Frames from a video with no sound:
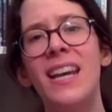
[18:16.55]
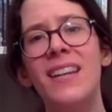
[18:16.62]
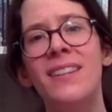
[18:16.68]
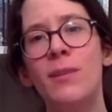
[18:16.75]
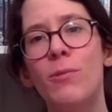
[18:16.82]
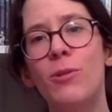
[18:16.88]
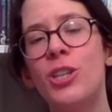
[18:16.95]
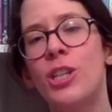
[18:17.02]

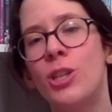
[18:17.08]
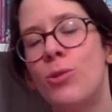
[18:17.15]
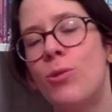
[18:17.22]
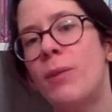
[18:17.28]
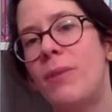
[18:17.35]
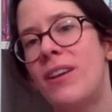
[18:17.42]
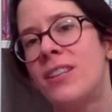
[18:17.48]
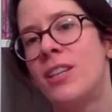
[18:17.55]
See, what she's
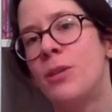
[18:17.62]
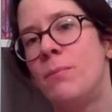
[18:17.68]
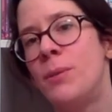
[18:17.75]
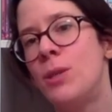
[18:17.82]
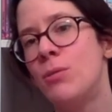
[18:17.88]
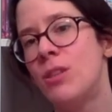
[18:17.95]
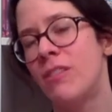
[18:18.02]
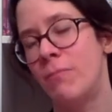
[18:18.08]
talking about is an
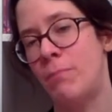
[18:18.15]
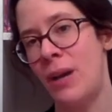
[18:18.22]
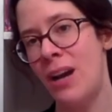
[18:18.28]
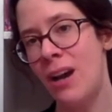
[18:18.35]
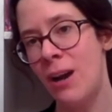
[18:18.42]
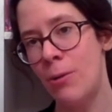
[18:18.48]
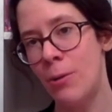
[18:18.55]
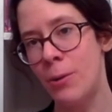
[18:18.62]
abuse of
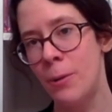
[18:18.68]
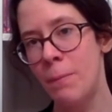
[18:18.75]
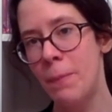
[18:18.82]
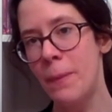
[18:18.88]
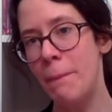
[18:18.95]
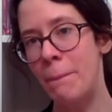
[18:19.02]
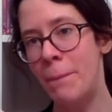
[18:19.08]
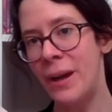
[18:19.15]
power
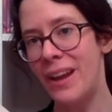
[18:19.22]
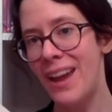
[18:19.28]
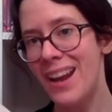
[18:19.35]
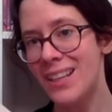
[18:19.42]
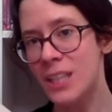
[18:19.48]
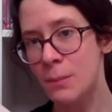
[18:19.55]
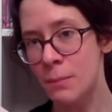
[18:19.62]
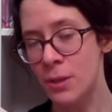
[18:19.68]
by
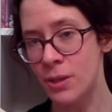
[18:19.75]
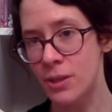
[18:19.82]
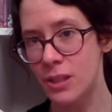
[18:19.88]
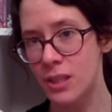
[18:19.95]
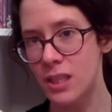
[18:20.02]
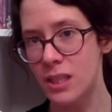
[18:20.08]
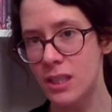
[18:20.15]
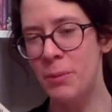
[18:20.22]

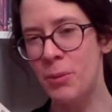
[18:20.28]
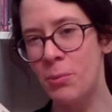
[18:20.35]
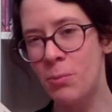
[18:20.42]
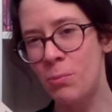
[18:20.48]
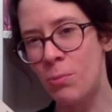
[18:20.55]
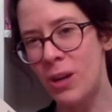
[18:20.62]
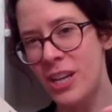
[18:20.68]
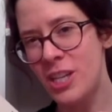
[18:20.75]
experts. But the
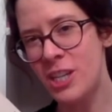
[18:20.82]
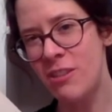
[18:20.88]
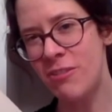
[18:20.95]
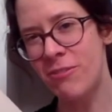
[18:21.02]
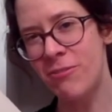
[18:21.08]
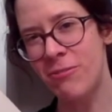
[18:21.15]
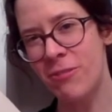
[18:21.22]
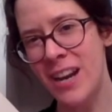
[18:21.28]
way she
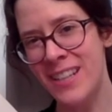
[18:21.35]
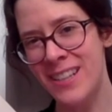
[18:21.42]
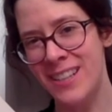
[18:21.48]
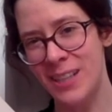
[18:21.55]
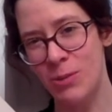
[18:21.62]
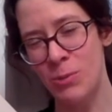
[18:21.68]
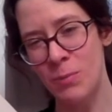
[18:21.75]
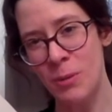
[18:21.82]
phrases
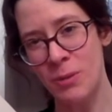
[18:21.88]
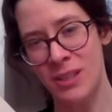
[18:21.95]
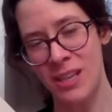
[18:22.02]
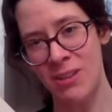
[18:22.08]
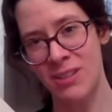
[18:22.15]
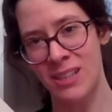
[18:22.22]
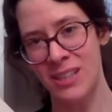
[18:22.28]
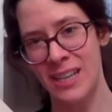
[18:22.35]
it almost
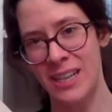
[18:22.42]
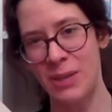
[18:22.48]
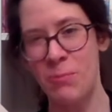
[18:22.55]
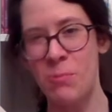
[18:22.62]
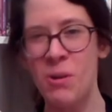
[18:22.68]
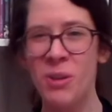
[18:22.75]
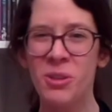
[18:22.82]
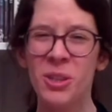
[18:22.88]
sounds like,
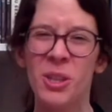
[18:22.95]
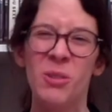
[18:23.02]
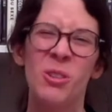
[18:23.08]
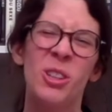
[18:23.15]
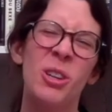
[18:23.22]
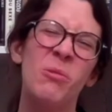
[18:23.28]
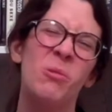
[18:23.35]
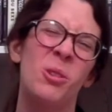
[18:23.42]
well, you know,
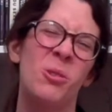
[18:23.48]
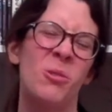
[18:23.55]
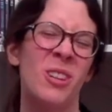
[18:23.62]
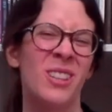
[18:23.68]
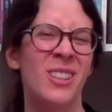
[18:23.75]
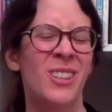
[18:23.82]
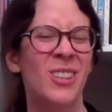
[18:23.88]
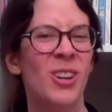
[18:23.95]
don't
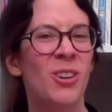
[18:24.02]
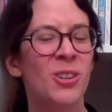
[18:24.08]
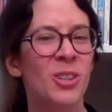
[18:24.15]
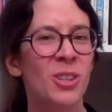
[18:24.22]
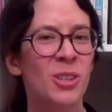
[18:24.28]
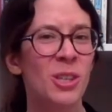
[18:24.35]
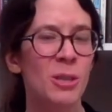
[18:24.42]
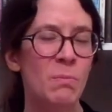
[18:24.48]
trust
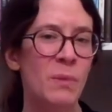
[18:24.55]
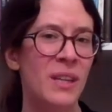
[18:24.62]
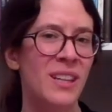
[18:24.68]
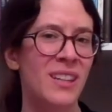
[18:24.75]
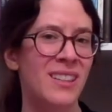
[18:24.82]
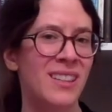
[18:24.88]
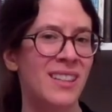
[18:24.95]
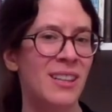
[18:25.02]
doctors
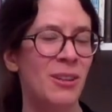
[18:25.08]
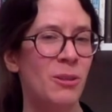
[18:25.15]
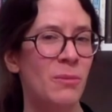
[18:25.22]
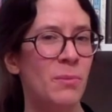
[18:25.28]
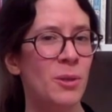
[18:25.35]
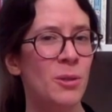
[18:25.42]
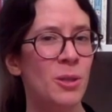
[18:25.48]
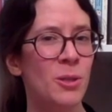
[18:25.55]
because they'll
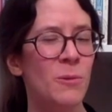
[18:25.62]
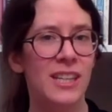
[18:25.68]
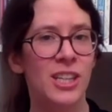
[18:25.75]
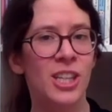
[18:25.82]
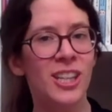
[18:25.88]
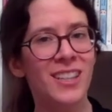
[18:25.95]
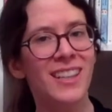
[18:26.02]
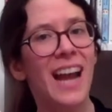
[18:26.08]
abuse you. She
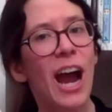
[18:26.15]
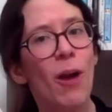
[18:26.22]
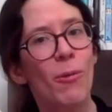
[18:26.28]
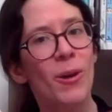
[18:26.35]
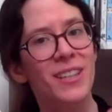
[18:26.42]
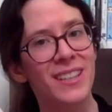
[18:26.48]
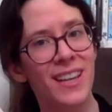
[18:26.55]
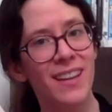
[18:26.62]
doesn't
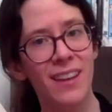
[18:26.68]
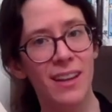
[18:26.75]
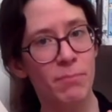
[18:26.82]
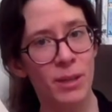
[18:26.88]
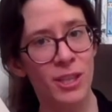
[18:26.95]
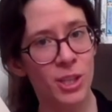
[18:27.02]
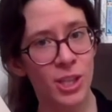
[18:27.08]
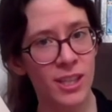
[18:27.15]
outright say that,
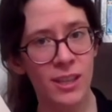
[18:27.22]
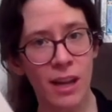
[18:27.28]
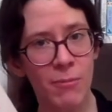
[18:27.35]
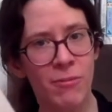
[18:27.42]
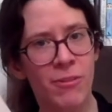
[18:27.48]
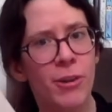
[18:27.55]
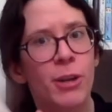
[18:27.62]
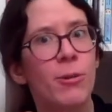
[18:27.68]
because she says, I'm
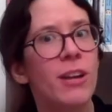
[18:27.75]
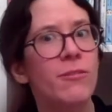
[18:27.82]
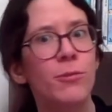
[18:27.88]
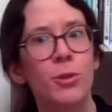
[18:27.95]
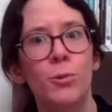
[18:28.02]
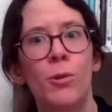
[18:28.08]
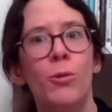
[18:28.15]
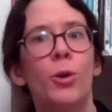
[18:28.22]
very grateful
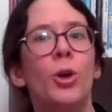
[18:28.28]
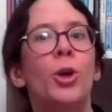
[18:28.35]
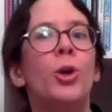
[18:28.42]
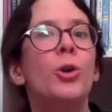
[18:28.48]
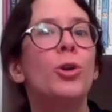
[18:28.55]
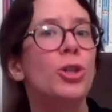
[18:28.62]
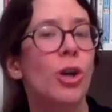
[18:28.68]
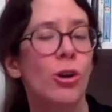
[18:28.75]
to all the
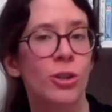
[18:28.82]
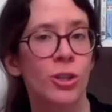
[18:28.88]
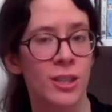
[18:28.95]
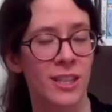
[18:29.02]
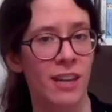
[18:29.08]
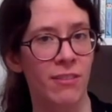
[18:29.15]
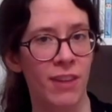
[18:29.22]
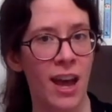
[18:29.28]
good doctors
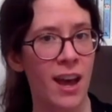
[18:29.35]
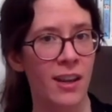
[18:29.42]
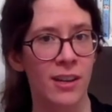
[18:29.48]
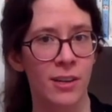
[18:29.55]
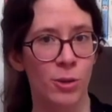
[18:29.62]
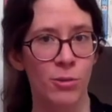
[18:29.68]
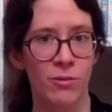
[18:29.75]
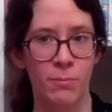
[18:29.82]
I've had
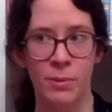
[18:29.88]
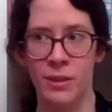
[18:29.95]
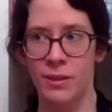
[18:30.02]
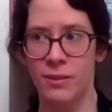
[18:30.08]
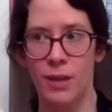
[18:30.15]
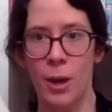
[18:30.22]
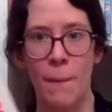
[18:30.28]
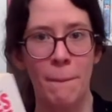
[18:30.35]
and who've
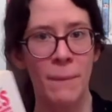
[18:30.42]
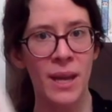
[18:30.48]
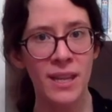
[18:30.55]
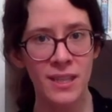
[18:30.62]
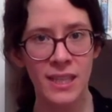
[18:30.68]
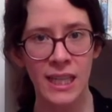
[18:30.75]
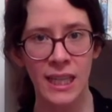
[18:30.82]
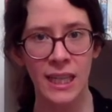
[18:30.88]
been
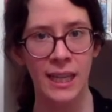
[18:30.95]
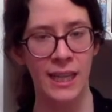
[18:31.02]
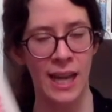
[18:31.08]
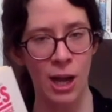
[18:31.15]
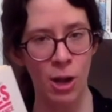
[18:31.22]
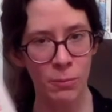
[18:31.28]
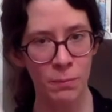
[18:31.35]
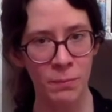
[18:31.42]
amazing and
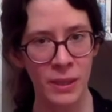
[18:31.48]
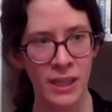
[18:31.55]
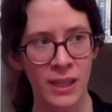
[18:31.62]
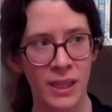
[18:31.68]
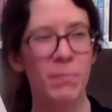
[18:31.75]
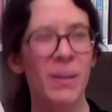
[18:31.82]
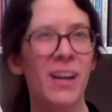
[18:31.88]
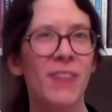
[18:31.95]
helped
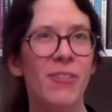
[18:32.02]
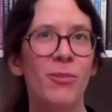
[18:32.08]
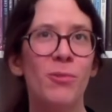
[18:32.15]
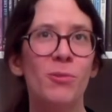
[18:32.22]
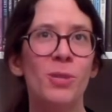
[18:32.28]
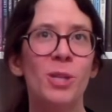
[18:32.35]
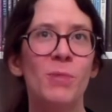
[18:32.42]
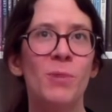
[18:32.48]
me. But I
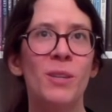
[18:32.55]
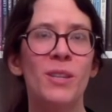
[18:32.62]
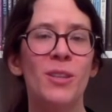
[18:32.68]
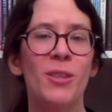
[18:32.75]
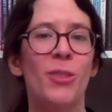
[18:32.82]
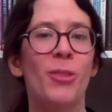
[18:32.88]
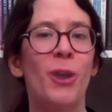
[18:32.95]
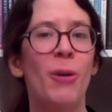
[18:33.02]
thought she
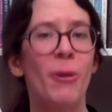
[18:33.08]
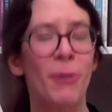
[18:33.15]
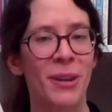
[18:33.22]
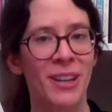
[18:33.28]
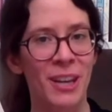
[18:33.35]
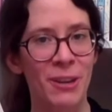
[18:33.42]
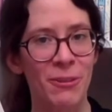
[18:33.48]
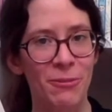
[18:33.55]
wasn't thorough
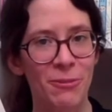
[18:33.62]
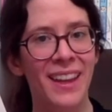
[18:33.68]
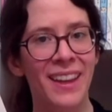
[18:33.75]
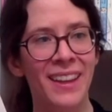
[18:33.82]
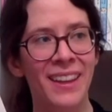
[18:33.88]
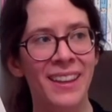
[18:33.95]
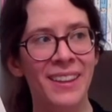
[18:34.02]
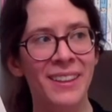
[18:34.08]
enough
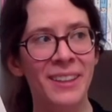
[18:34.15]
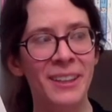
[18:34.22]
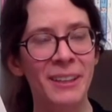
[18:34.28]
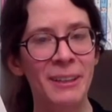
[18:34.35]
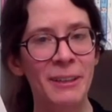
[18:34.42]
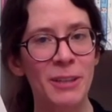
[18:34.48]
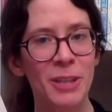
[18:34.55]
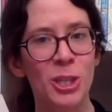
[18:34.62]
in
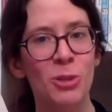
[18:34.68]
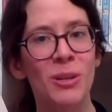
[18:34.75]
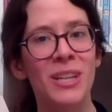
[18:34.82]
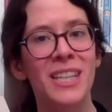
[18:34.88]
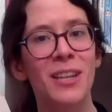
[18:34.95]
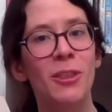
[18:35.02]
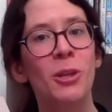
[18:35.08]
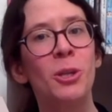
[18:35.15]
uh,
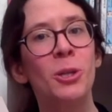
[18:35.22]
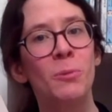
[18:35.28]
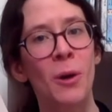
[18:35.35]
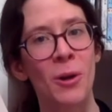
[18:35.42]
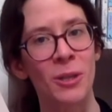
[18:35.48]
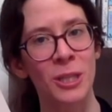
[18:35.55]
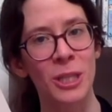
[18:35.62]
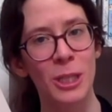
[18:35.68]
stressing the
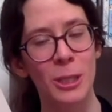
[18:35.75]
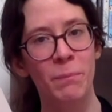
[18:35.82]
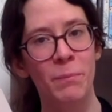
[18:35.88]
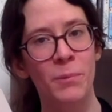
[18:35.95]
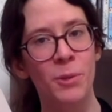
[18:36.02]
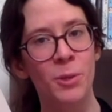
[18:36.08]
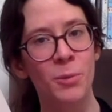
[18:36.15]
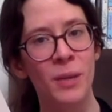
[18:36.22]
nuance
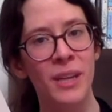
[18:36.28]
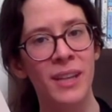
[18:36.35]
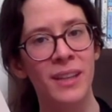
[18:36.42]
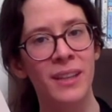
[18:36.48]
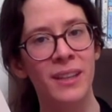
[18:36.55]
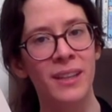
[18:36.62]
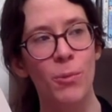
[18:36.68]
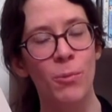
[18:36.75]

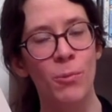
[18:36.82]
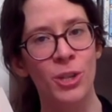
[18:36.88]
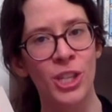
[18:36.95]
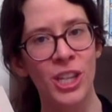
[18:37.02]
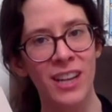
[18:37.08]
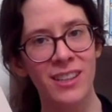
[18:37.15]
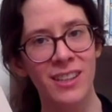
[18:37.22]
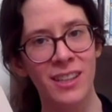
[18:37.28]
between
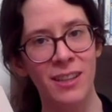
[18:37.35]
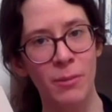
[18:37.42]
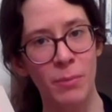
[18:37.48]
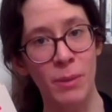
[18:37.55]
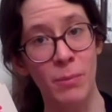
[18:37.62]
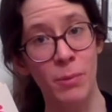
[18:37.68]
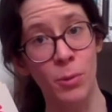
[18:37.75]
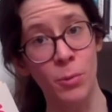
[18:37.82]
rejecting the
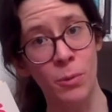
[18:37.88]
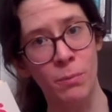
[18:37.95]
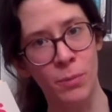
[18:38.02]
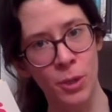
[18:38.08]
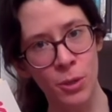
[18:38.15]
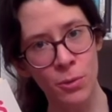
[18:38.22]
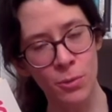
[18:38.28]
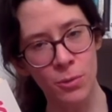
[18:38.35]
people who
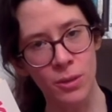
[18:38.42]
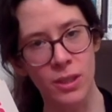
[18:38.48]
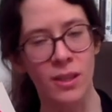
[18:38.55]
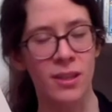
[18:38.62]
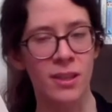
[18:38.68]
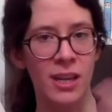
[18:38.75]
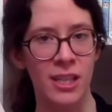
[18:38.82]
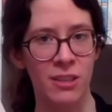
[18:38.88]
abuse the
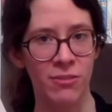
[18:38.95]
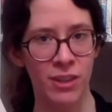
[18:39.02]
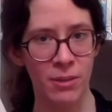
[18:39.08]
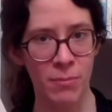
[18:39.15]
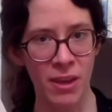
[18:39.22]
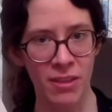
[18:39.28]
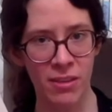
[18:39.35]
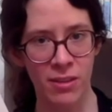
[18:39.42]
scientific
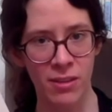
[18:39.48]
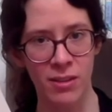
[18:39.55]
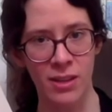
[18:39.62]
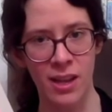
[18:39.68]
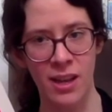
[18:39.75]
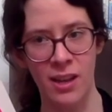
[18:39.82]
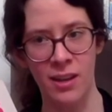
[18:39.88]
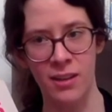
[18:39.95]
method
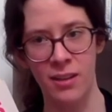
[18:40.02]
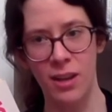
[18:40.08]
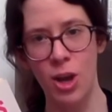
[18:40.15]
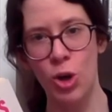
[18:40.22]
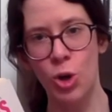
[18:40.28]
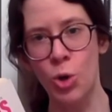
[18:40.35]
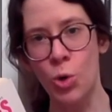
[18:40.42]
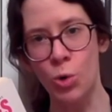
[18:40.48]
and
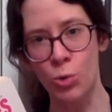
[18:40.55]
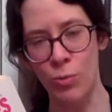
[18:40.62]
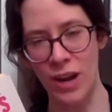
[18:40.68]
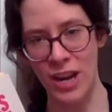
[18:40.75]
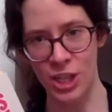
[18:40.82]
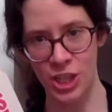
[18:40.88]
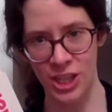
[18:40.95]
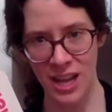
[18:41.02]
cold
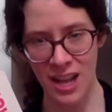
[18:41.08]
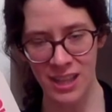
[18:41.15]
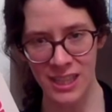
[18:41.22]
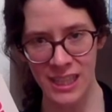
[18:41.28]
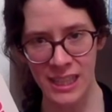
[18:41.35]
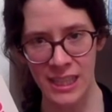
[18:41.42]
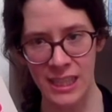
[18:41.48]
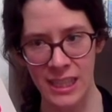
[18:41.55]

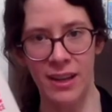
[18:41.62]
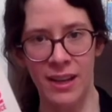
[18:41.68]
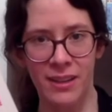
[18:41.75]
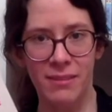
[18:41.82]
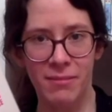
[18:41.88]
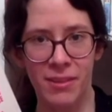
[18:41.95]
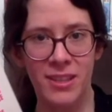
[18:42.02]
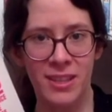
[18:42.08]
rationality, and
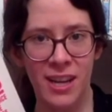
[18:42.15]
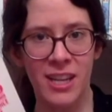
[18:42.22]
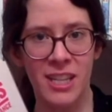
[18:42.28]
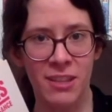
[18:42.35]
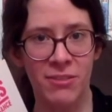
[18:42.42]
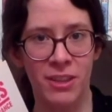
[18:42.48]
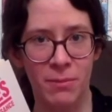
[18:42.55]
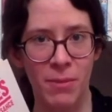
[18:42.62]
the
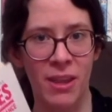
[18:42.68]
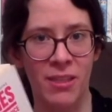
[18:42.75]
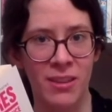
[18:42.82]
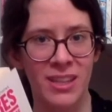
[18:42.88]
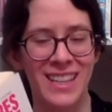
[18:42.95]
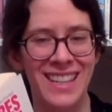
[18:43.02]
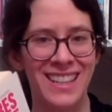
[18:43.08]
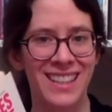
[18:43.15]
scientific
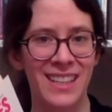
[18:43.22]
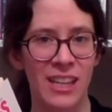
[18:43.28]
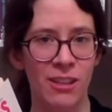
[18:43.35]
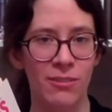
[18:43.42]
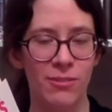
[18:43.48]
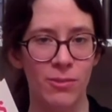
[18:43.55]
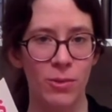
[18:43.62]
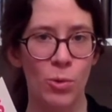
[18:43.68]
method
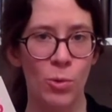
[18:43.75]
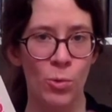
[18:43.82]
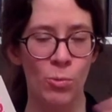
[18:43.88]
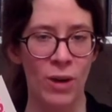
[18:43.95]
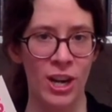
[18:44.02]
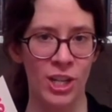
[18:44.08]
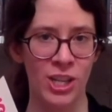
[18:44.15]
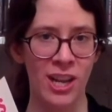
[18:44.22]
itself, or
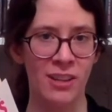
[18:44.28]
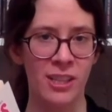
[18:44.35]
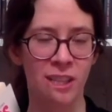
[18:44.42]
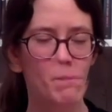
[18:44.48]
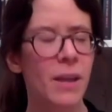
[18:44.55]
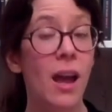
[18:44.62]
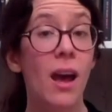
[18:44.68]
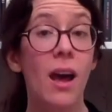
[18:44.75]
rationality.